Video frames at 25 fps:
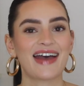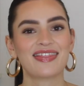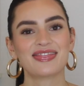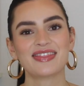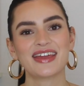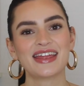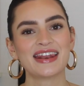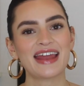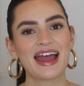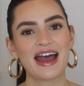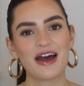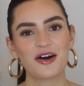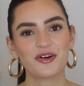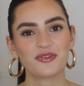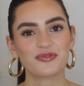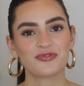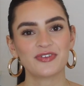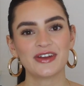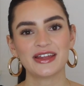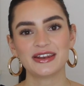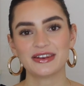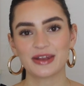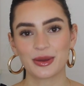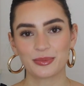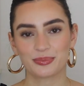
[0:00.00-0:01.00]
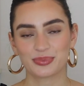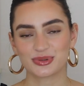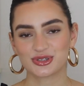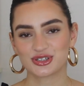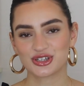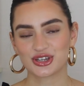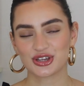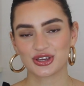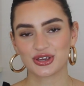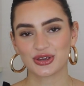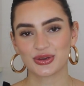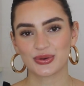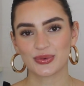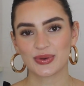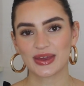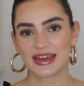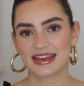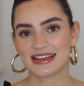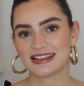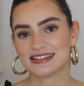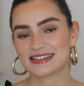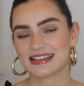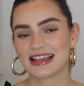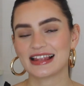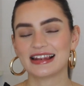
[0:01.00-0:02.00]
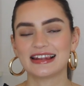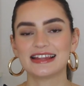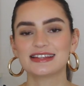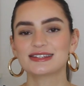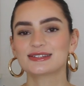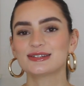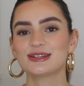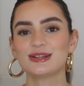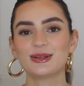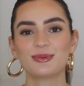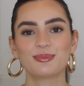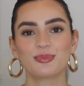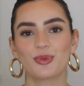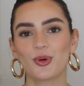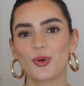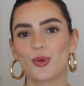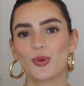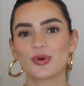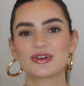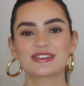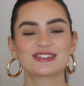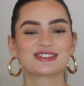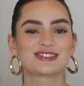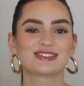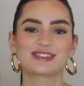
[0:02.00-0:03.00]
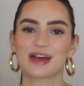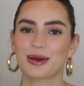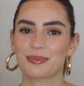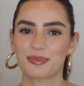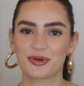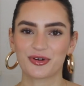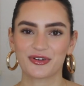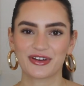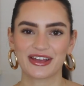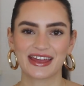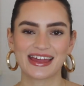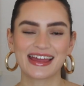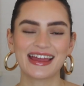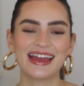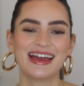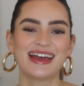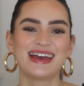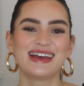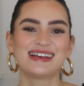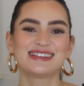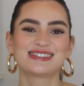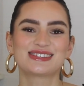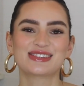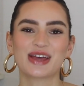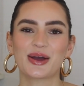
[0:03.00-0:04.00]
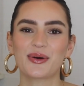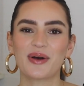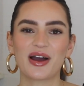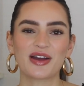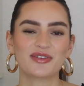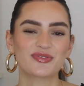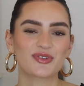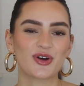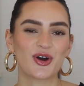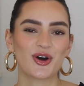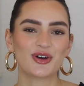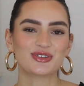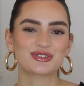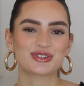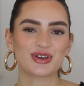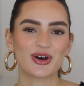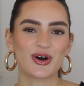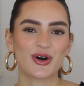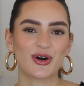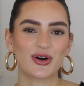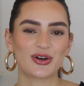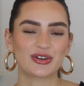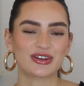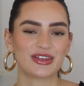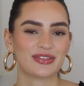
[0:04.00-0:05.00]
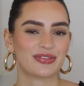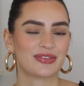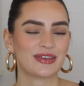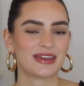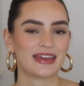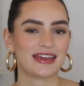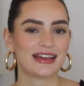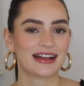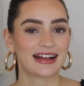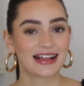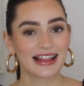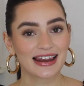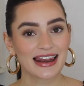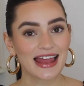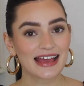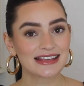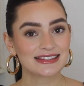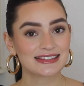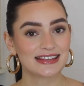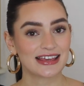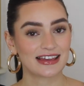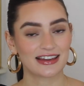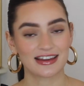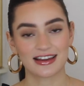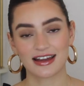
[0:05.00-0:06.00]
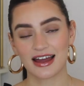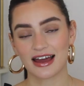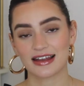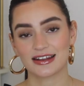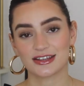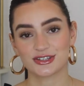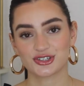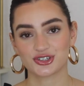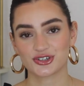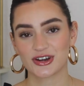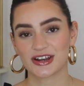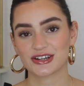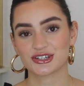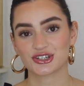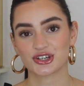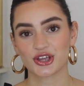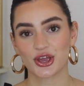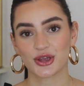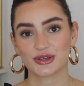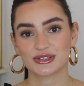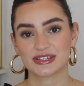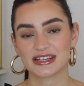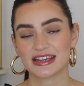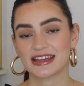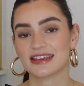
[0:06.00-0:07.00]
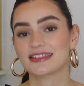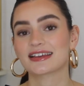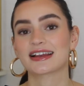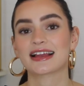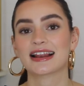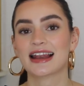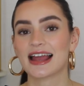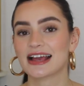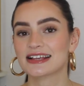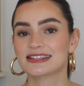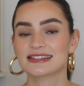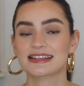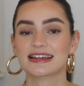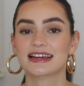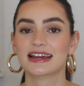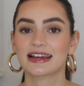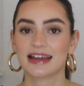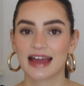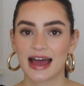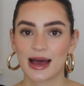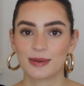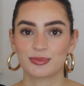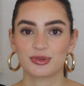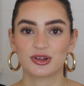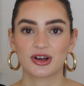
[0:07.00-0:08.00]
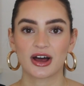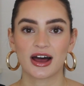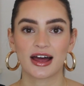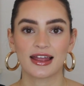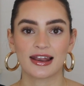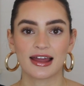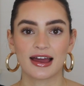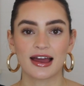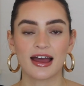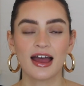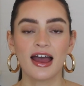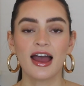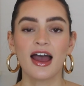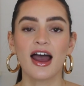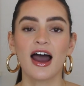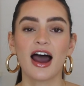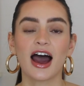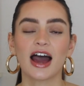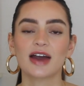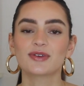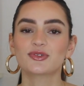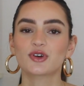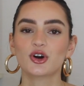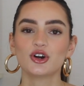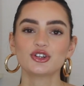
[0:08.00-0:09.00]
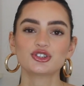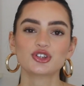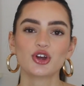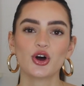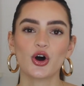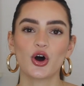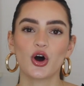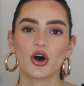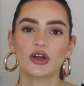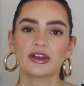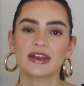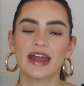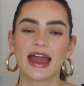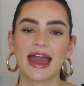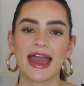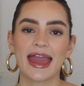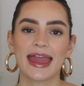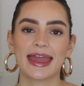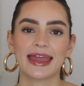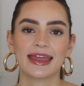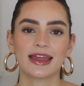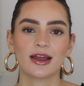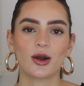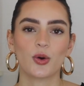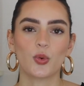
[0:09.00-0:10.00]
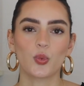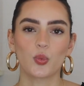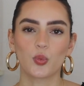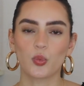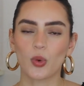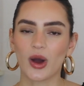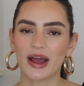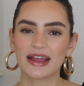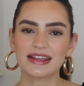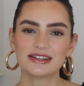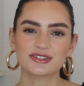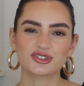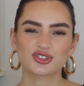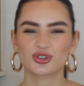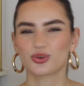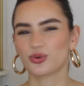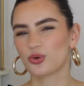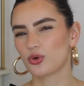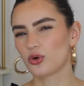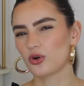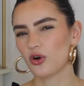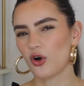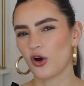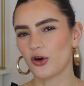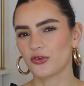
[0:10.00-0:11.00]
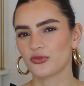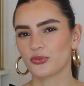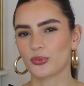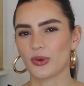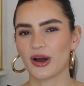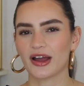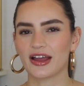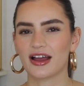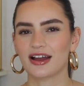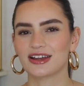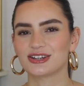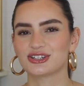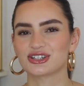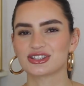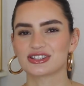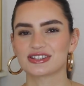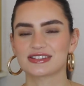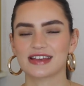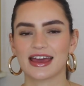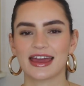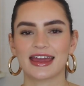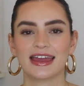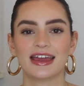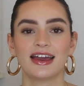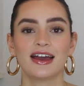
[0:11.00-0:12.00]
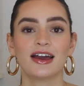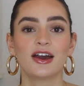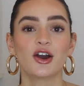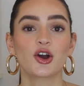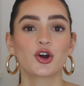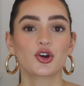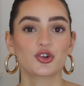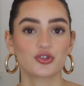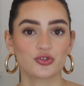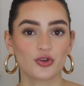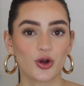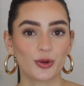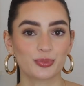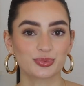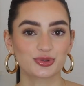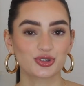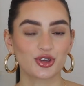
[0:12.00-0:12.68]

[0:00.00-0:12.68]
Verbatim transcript: And then outfit number two is a little more summery. So I've got on the classic coloured trench coat here, the classic camel colour. I've got on a white, or off-white I should say, crop